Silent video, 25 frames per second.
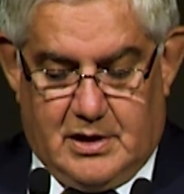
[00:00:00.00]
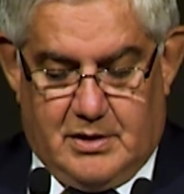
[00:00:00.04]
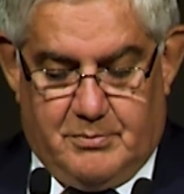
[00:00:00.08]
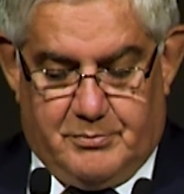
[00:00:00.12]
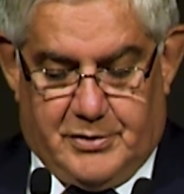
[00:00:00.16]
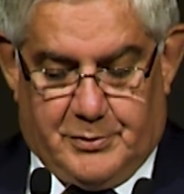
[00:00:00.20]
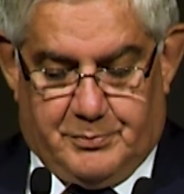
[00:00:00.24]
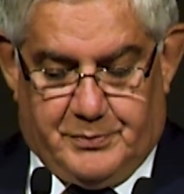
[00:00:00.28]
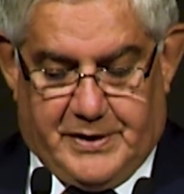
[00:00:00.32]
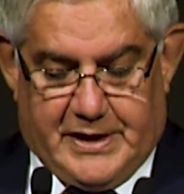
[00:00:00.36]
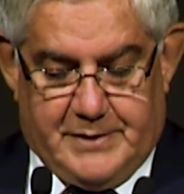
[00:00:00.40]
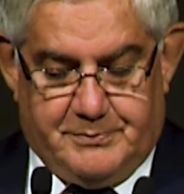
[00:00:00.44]

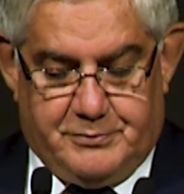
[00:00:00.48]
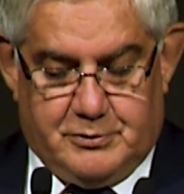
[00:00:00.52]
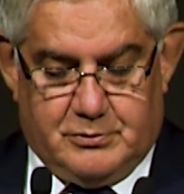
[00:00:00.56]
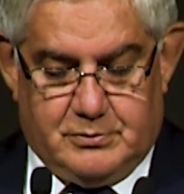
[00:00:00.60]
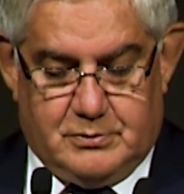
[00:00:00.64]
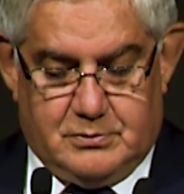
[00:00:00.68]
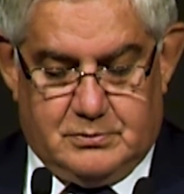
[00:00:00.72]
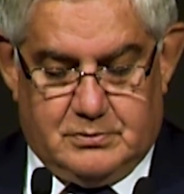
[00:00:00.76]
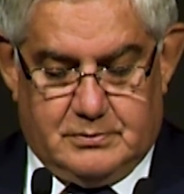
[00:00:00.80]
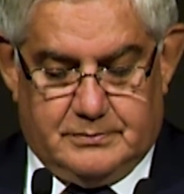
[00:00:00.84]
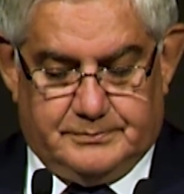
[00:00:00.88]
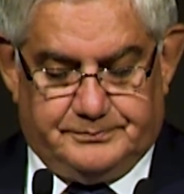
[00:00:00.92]
But
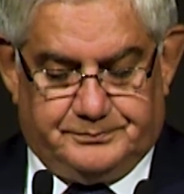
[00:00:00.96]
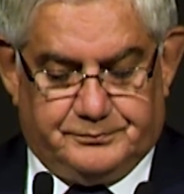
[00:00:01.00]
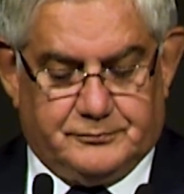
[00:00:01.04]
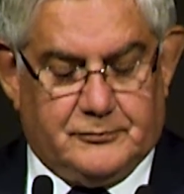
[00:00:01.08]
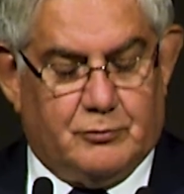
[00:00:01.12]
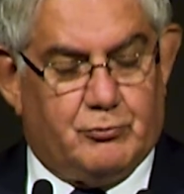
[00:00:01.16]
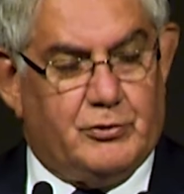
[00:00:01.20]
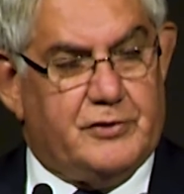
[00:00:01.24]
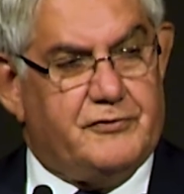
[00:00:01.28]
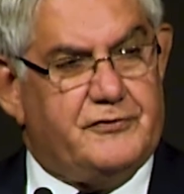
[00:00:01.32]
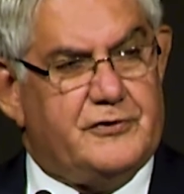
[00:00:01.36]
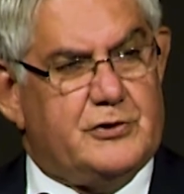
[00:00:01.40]
people
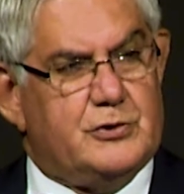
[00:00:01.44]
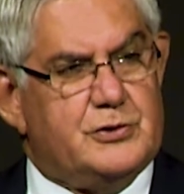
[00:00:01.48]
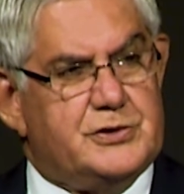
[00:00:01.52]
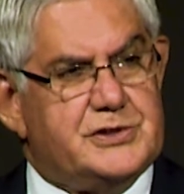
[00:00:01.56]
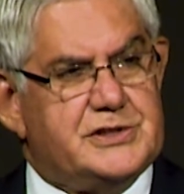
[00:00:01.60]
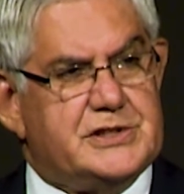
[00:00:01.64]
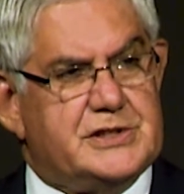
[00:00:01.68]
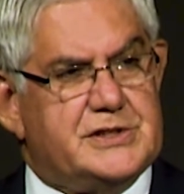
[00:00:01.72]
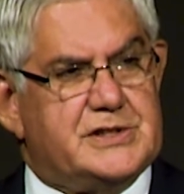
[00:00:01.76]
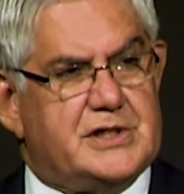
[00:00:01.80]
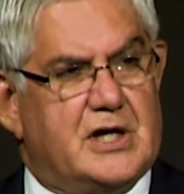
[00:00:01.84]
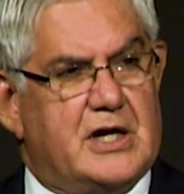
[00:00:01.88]
refused
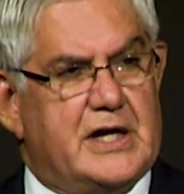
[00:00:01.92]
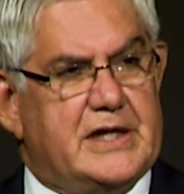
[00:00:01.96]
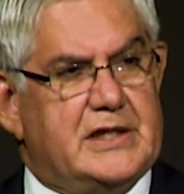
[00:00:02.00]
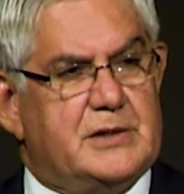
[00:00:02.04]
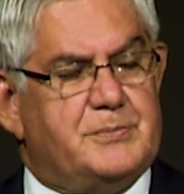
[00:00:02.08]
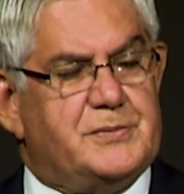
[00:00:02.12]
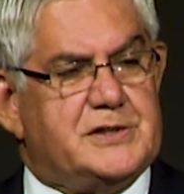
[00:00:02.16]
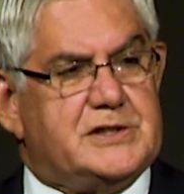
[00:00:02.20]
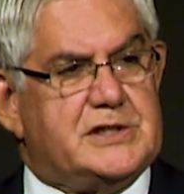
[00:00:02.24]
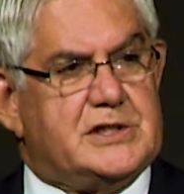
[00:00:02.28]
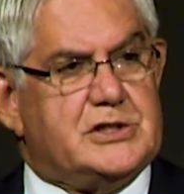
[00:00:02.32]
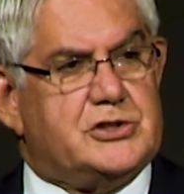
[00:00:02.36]
to sign the
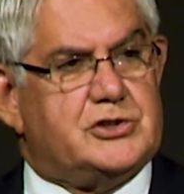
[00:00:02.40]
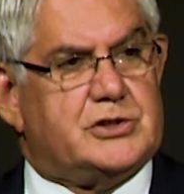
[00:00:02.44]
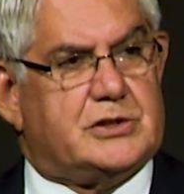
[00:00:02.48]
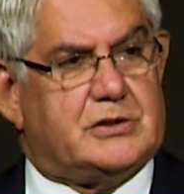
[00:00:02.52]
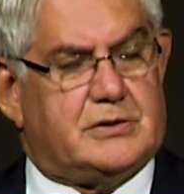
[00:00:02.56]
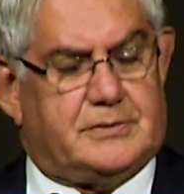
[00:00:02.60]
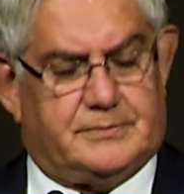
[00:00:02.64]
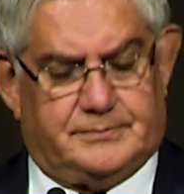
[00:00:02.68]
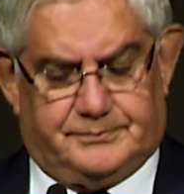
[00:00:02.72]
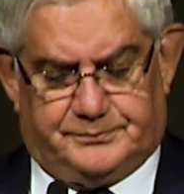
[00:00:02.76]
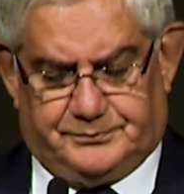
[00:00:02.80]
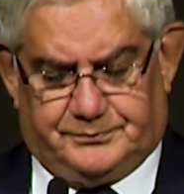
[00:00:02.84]
petition.